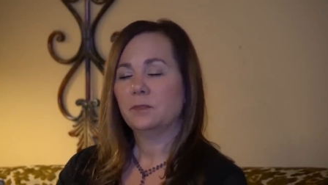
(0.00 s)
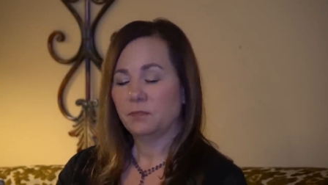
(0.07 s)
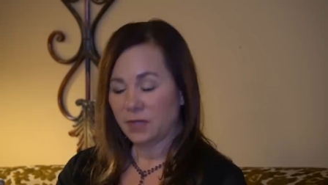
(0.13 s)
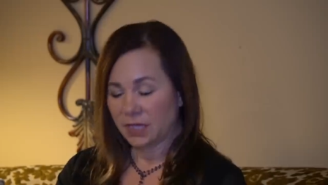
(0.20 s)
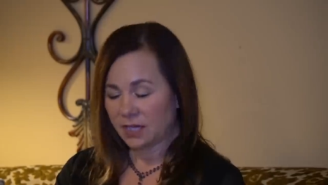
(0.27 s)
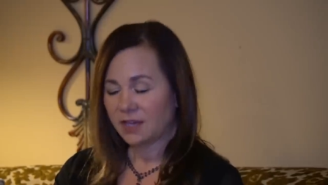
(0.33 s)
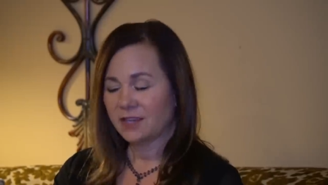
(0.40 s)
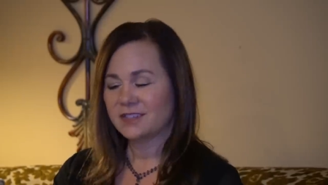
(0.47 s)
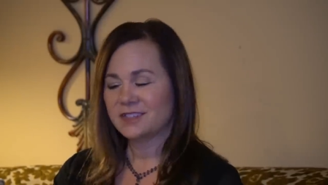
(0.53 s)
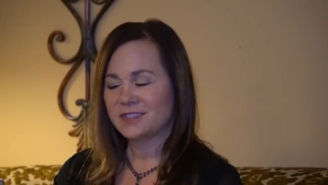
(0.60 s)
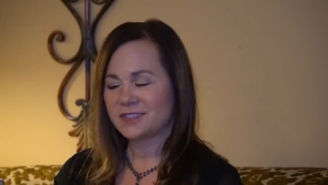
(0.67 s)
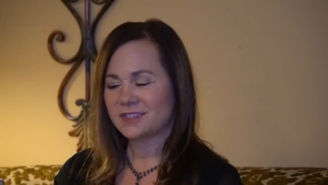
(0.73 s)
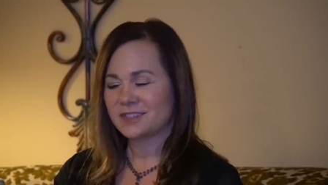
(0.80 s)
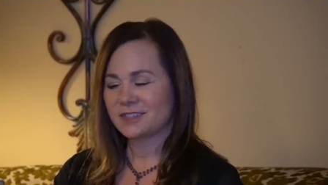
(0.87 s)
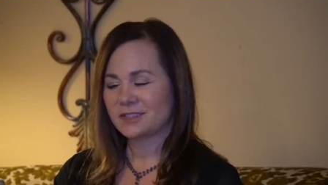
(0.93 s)

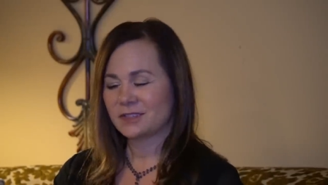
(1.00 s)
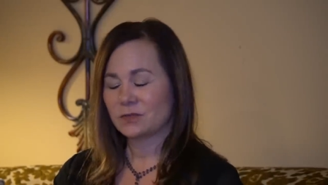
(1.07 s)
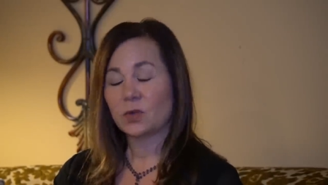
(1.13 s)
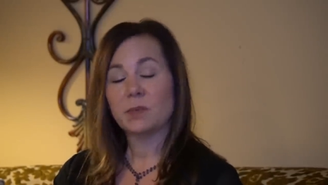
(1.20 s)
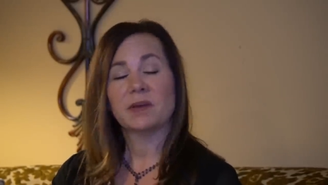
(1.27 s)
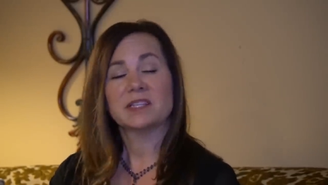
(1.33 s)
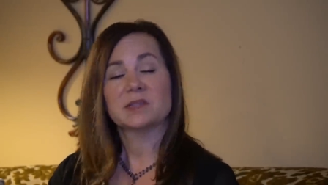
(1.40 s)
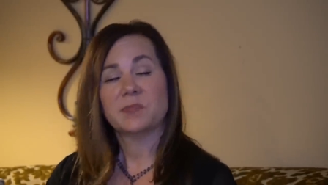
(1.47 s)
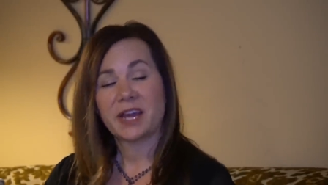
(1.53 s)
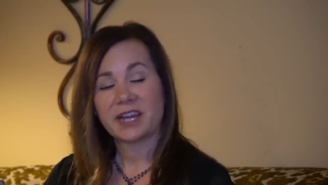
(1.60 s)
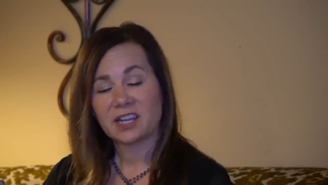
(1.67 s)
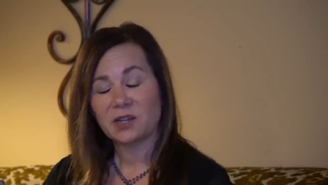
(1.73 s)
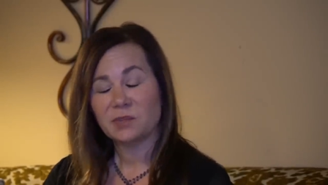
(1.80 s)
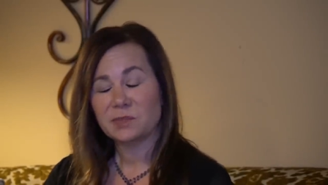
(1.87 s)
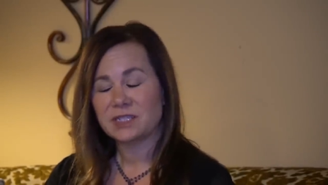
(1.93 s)
because we must
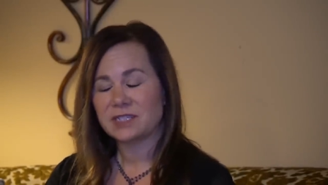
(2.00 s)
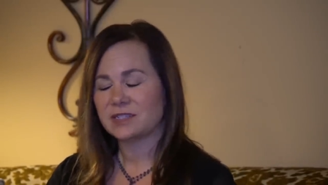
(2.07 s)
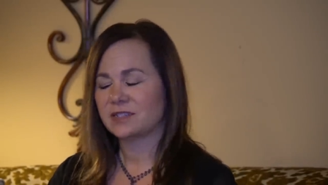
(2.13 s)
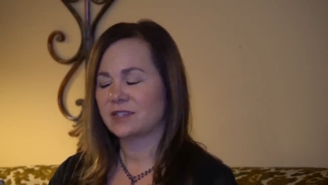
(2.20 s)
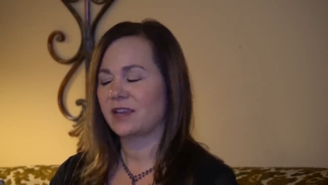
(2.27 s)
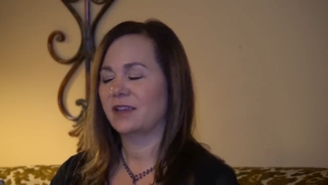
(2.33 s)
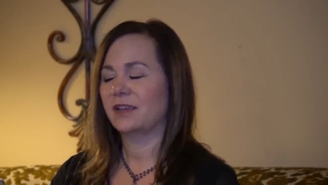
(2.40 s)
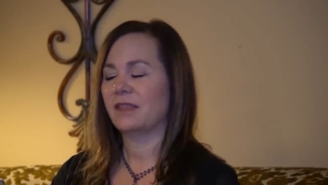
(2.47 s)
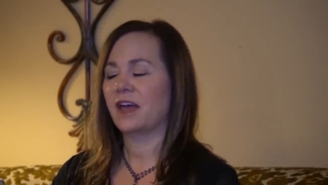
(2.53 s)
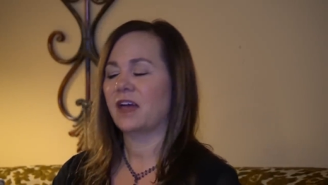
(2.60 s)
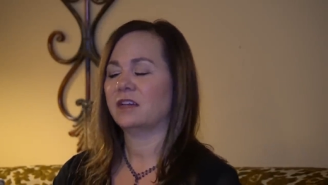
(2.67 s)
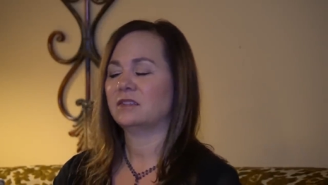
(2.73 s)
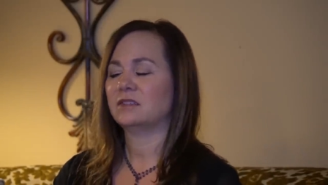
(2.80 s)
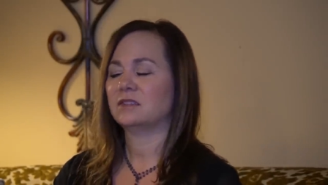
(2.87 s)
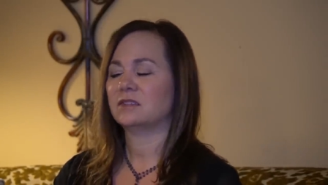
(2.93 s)
back up to say
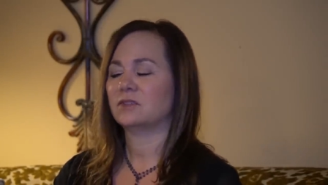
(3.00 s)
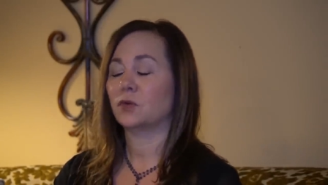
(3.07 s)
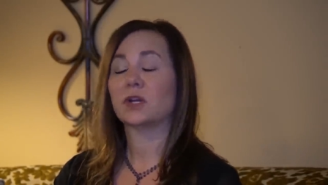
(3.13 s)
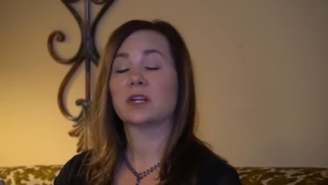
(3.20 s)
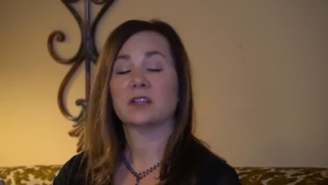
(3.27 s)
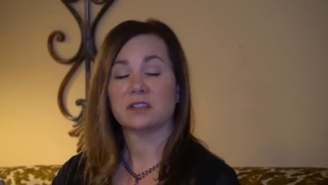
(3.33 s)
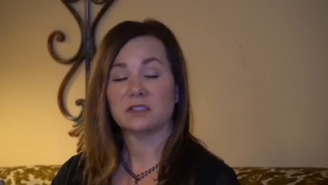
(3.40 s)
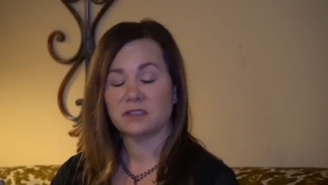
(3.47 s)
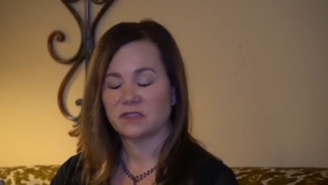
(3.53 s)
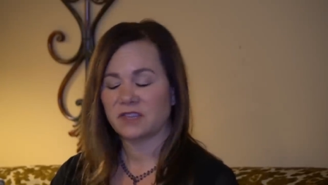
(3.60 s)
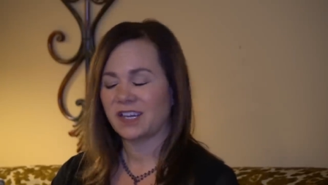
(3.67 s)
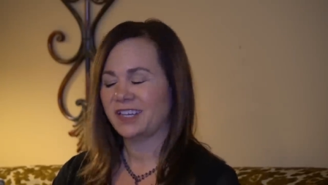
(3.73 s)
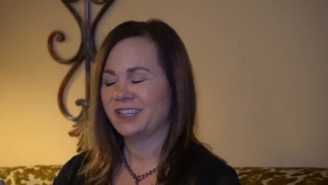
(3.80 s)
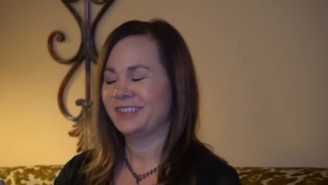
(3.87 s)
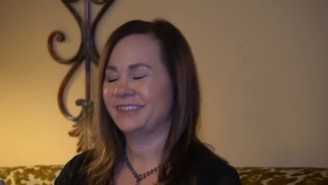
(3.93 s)
that or
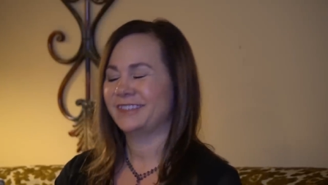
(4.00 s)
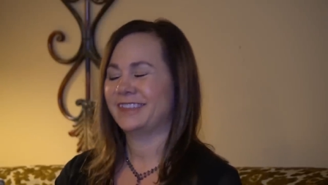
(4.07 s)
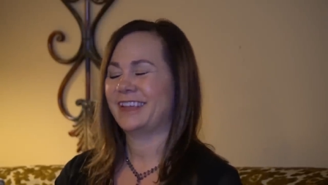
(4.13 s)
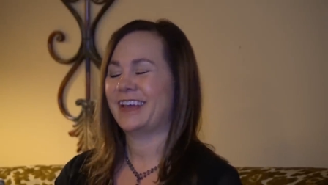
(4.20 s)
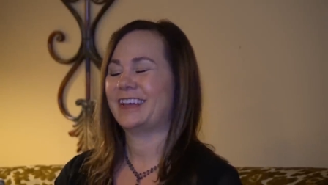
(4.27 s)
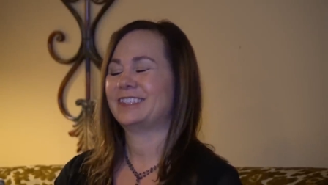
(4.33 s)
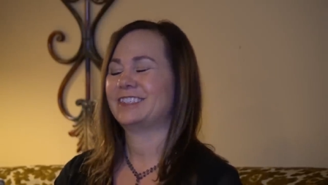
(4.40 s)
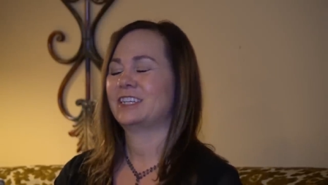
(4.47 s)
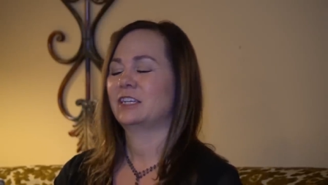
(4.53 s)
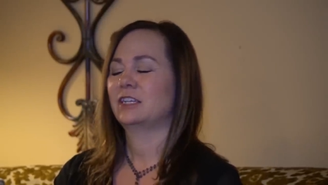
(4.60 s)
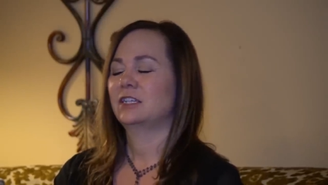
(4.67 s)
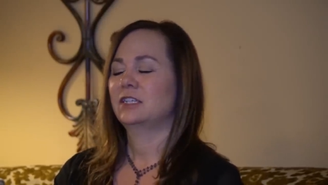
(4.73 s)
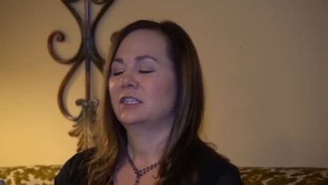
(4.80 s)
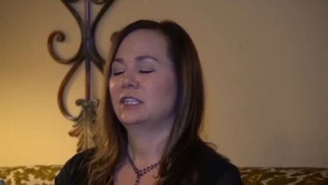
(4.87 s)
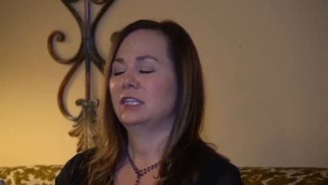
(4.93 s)
clarify that
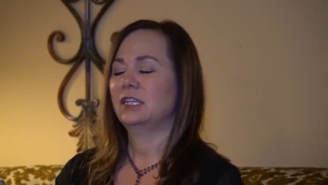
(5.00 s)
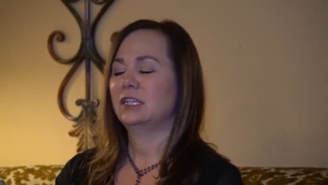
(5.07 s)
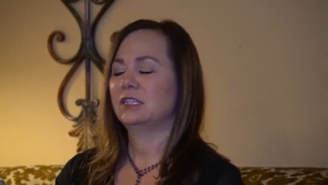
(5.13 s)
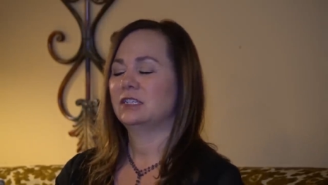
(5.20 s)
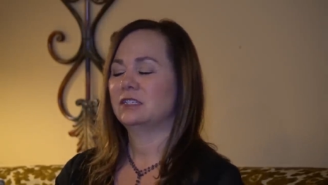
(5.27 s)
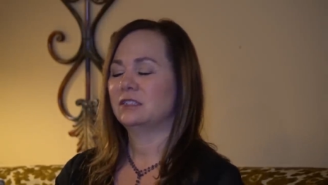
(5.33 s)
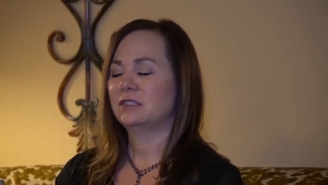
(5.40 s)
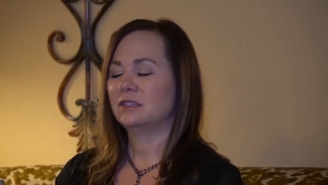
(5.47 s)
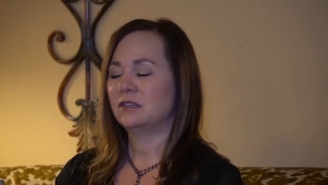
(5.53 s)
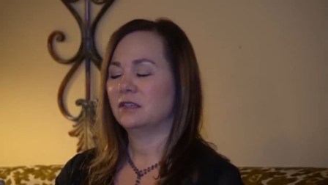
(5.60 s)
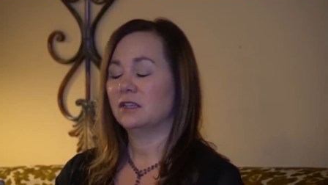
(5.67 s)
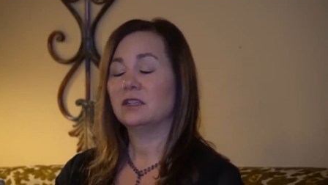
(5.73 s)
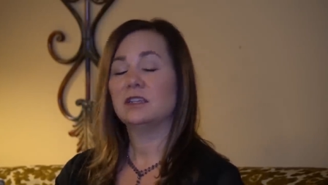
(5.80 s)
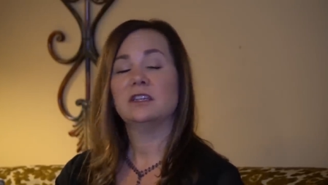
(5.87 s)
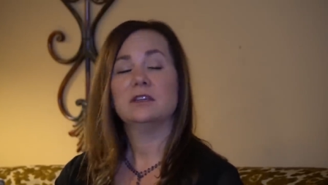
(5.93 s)
in
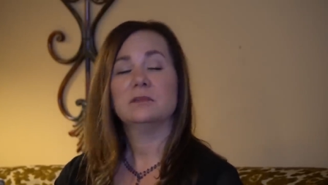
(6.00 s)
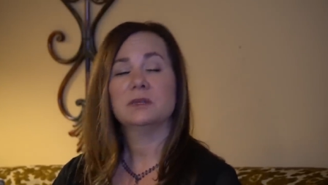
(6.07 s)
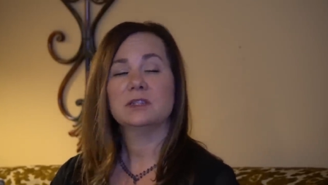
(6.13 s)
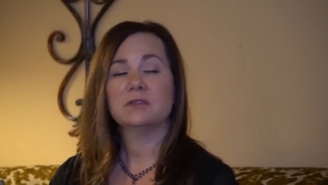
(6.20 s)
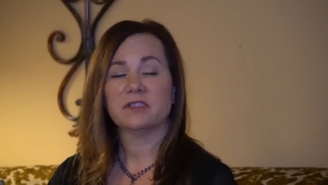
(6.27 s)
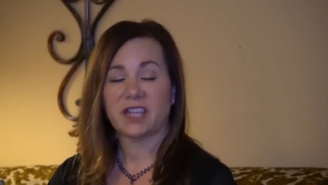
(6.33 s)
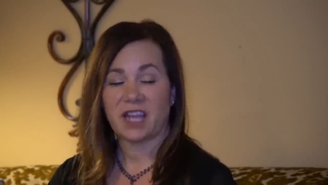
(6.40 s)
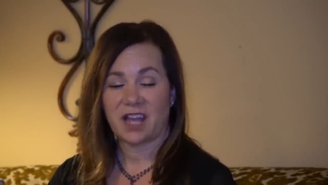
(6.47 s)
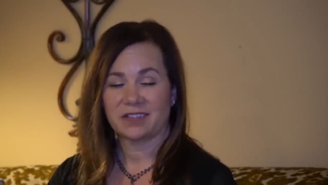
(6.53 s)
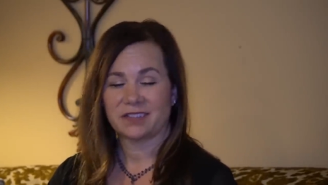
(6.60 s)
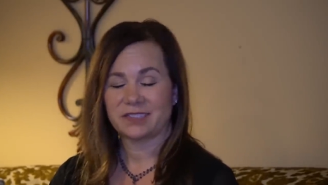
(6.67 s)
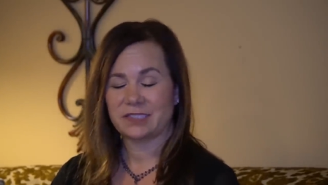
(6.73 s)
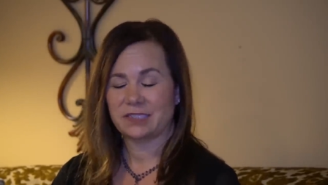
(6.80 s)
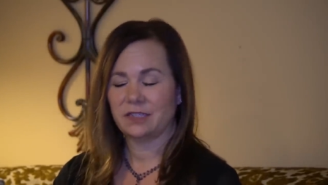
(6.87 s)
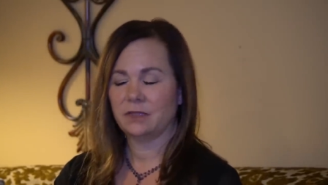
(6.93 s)
human
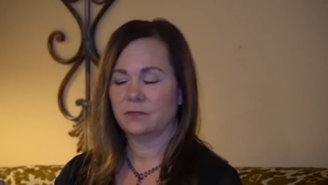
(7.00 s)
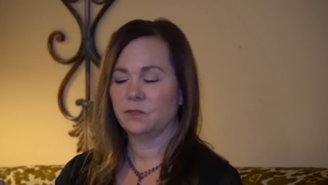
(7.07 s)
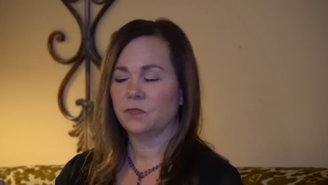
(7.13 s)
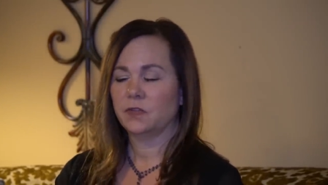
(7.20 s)
reality,